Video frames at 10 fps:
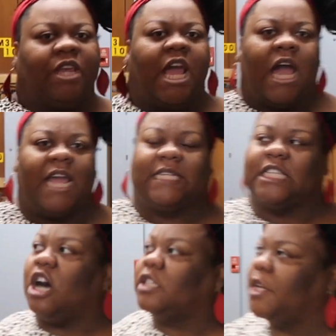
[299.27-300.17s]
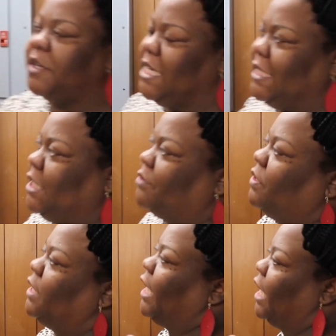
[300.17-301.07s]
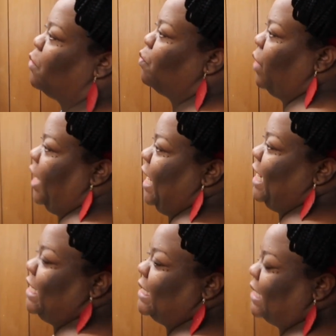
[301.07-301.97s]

And it's also easy to really get when it is